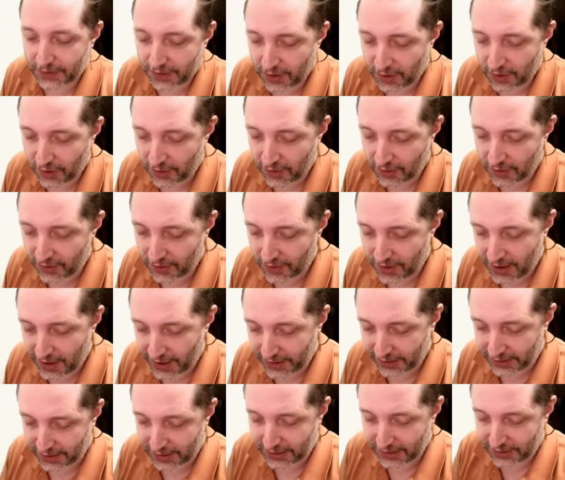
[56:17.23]
breaking where
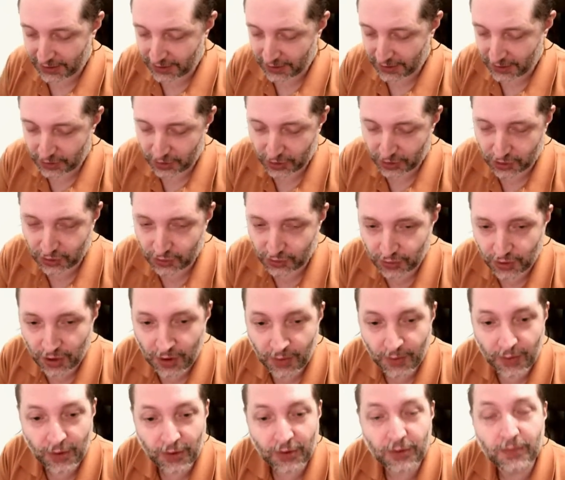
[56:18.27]
we just
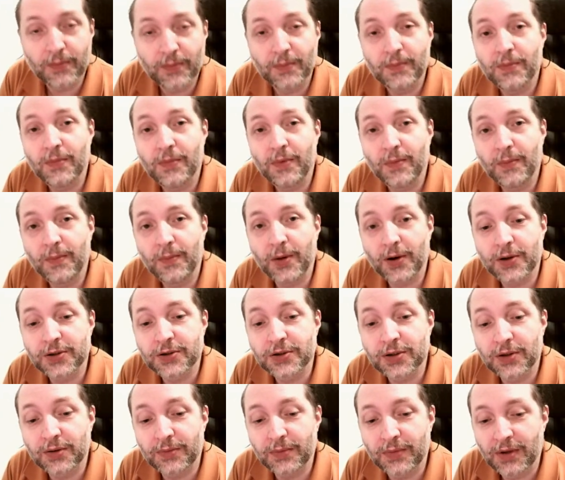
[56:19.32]
look at the pack and say,
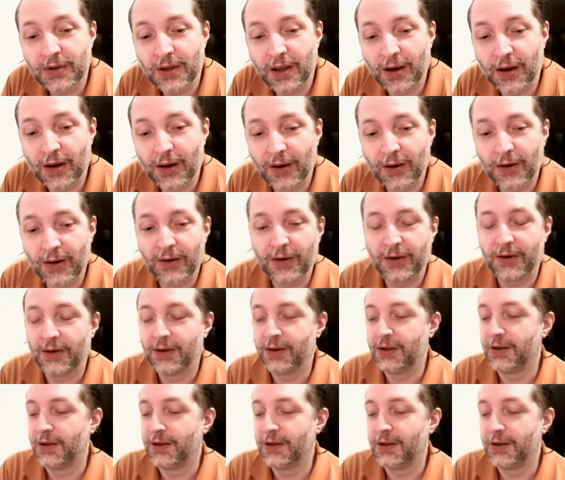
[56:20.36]
woo, that's good.